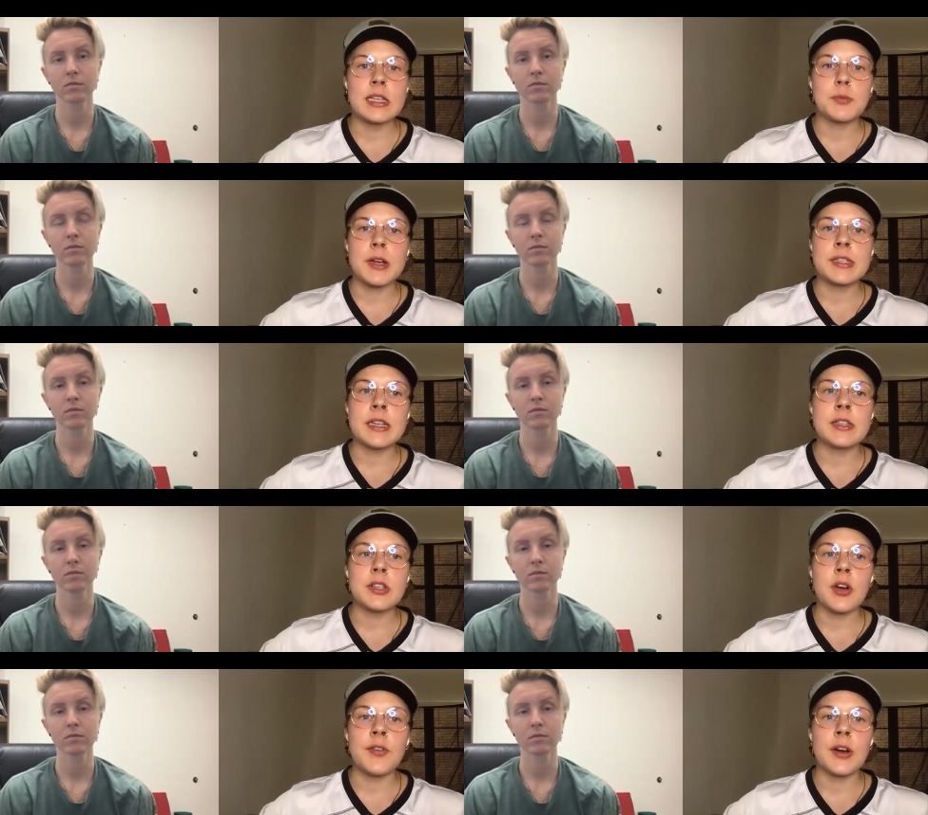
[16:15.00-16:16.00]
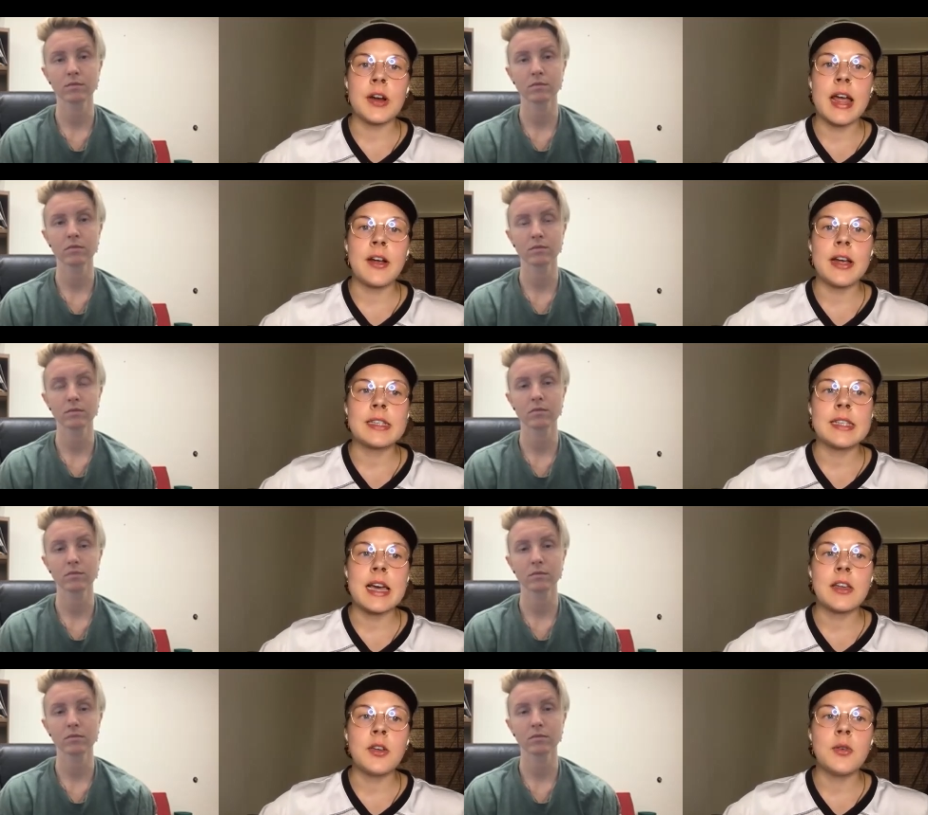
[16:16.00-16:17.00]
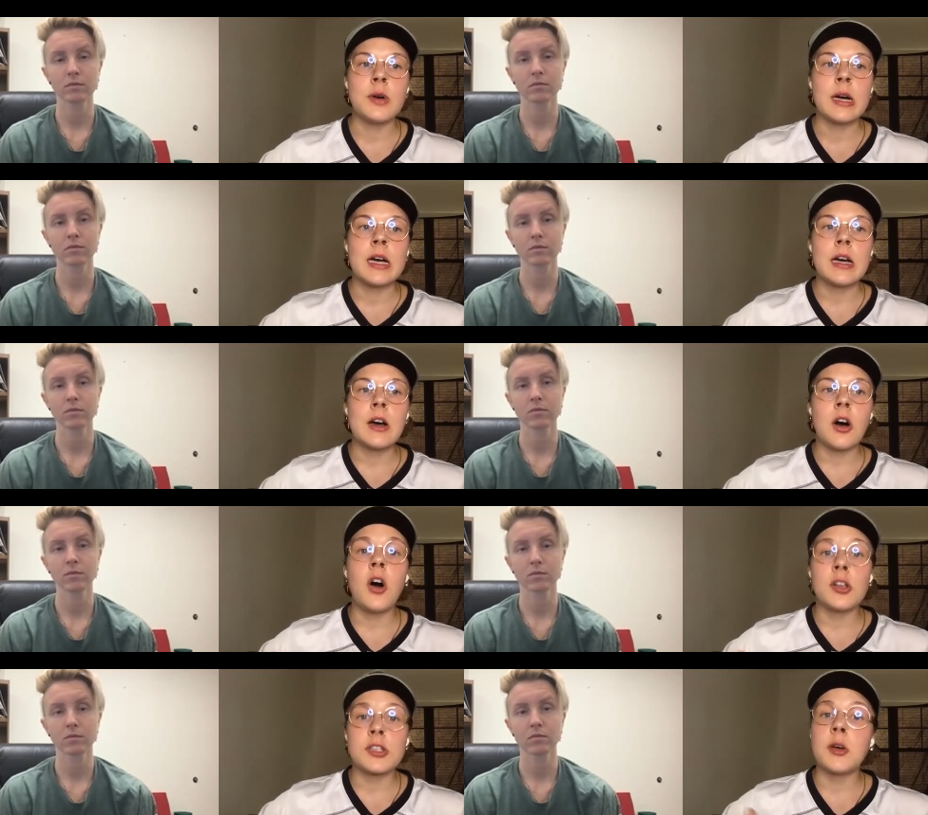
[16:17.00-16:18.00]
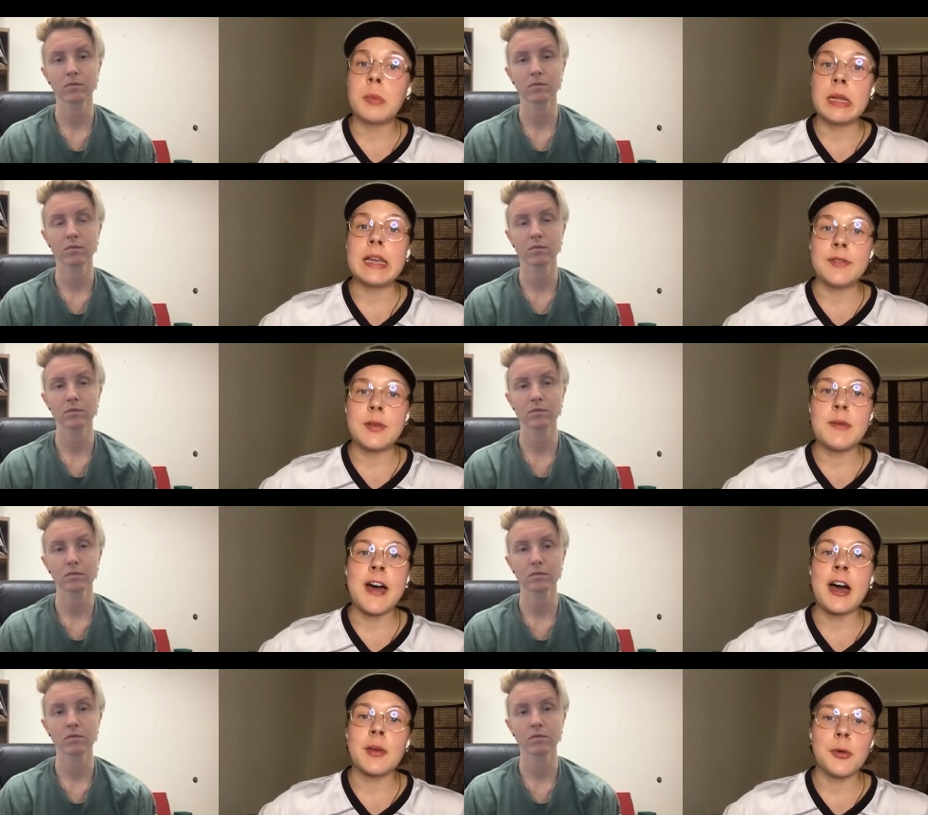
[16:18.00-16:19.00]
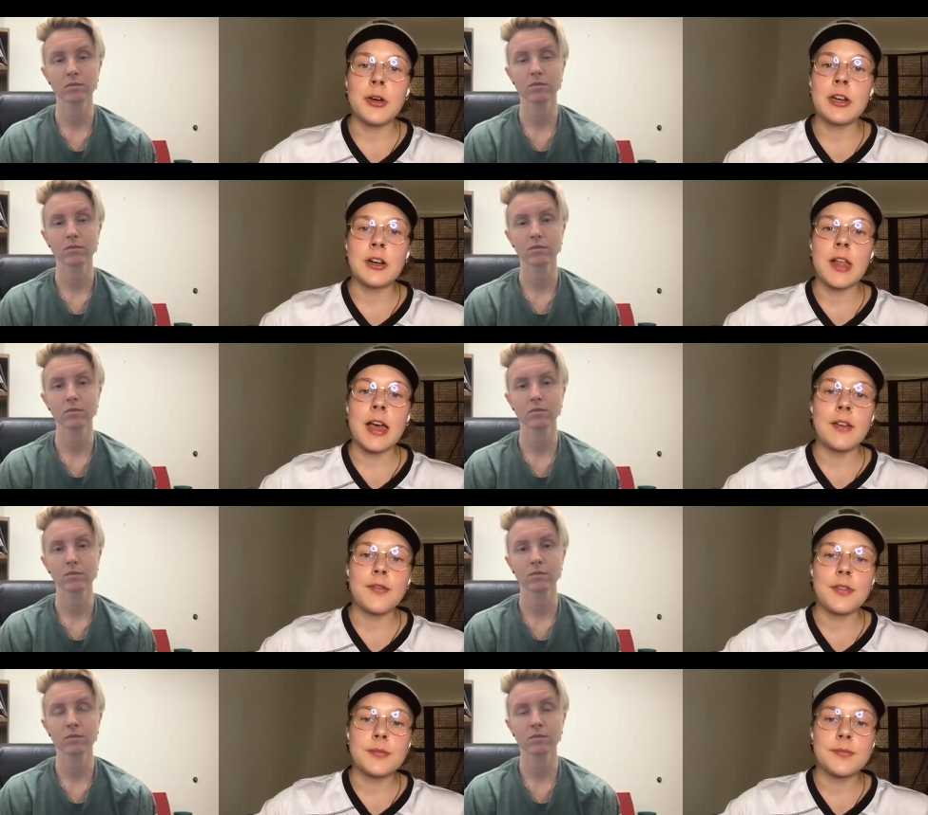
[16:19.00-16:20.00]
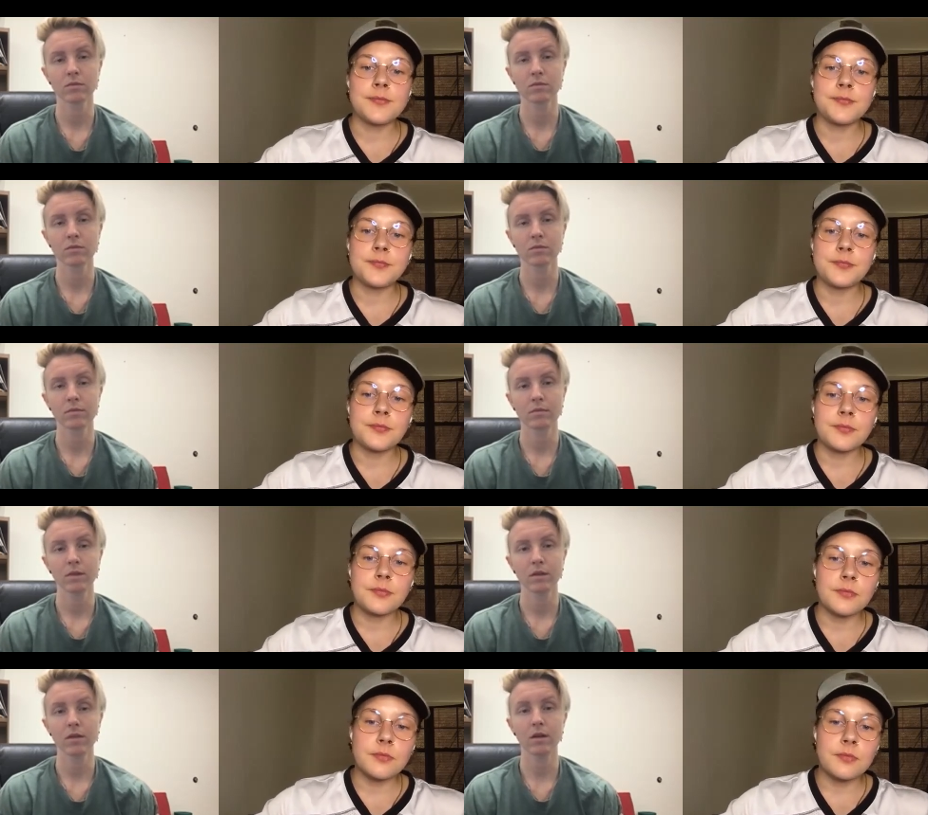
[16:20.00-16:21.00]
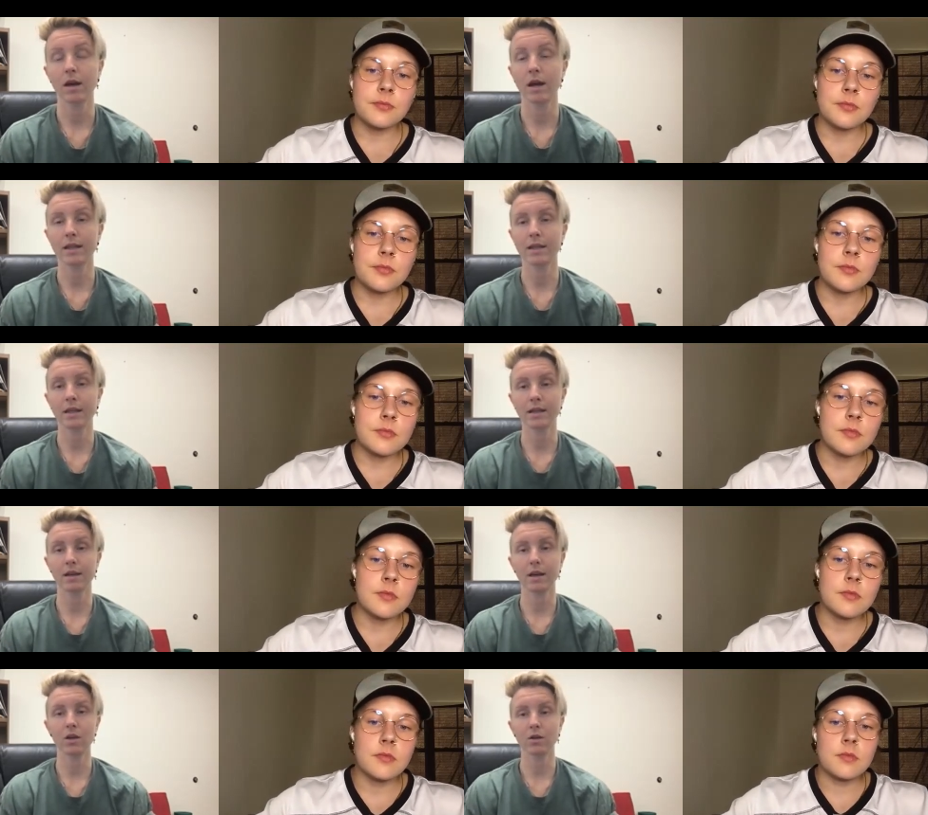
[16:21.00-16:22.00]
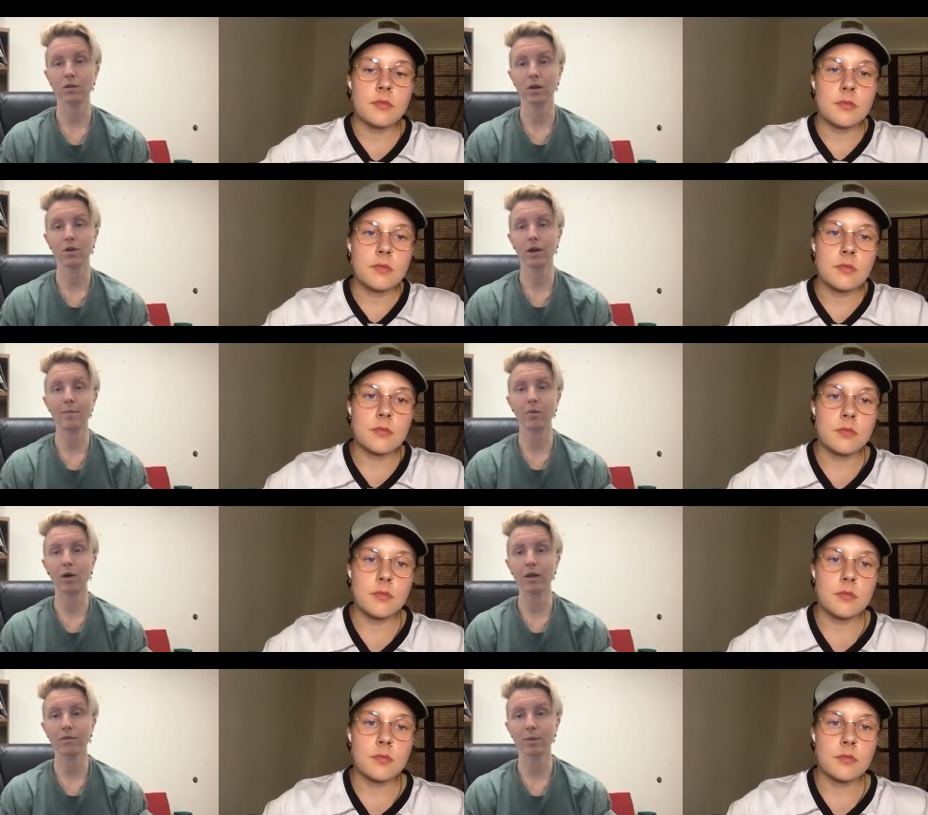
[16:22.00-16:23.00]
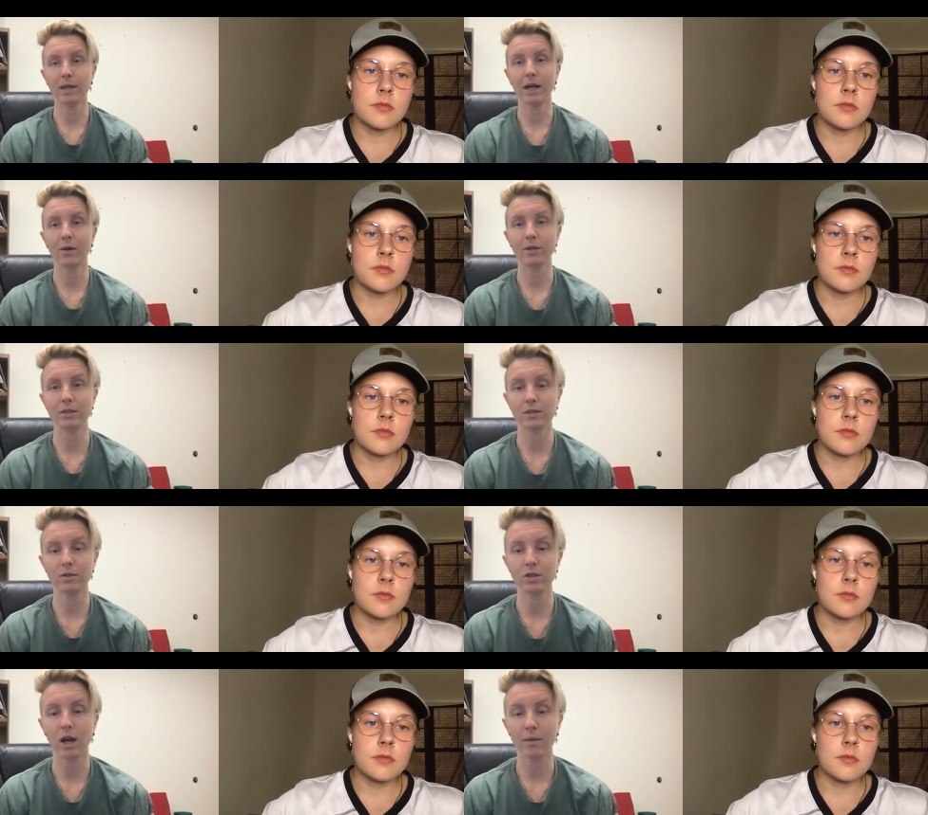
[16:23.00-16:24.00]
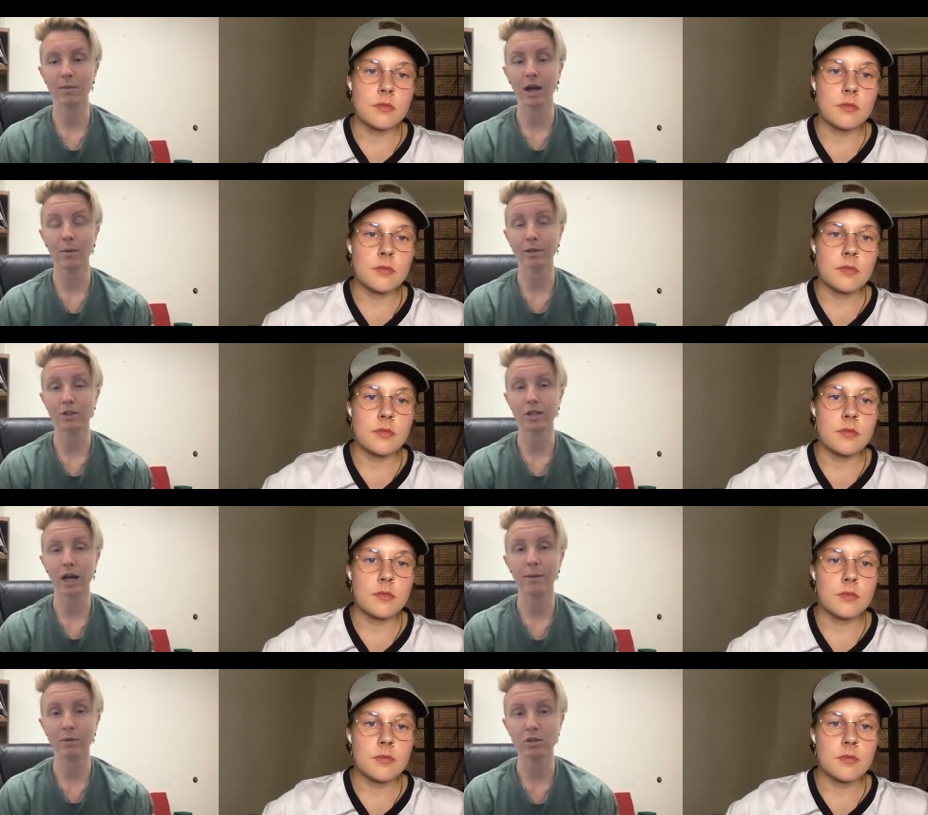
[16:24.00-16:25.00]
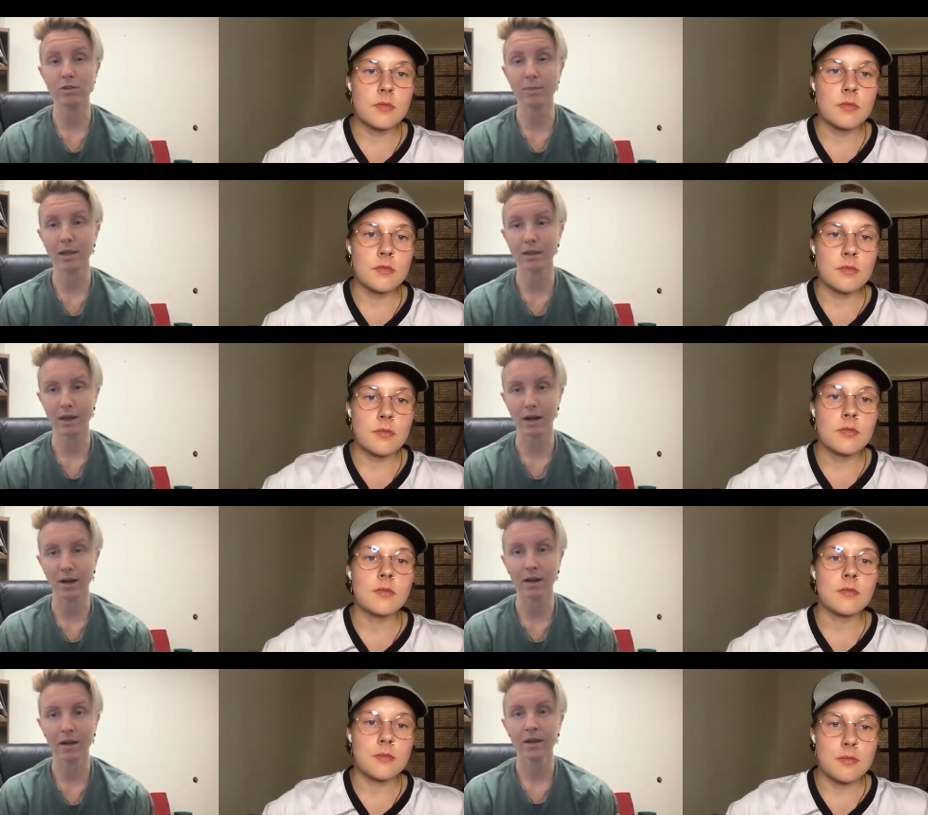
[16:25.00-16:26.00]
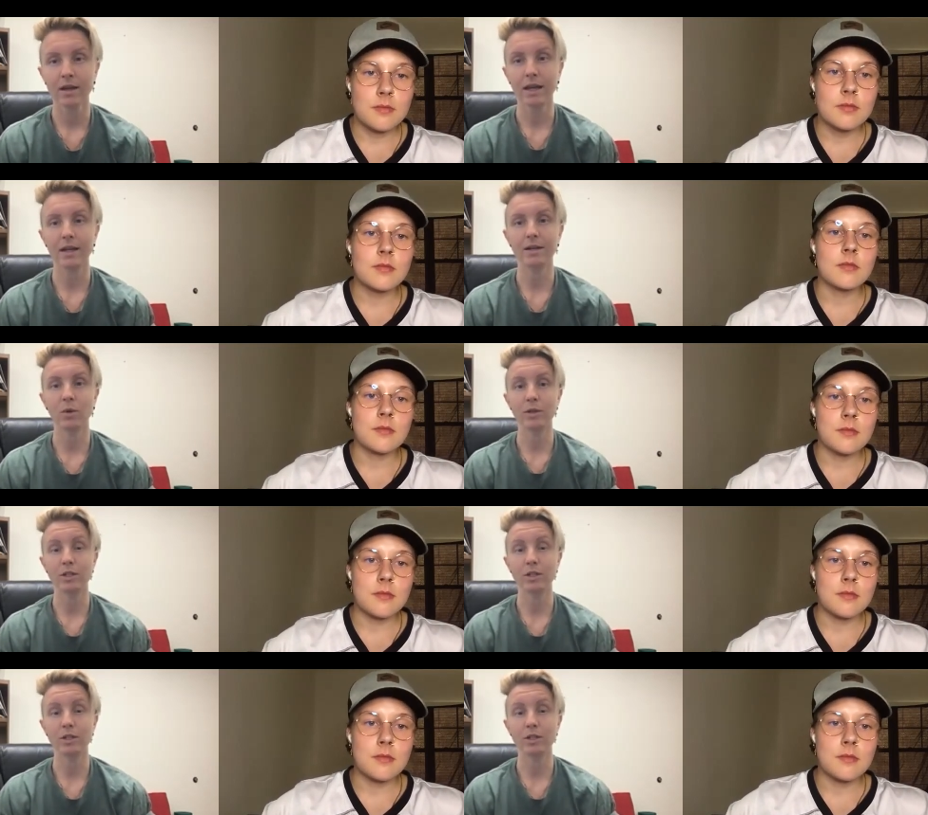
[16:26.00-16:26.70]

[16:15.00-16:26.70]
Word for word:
Speaker 1: takes precedence over areas that you also believe to be valuable in your life.
Speaker 2: Yeah, I think a, a great point from that was you talking about how much time you spent there. And when we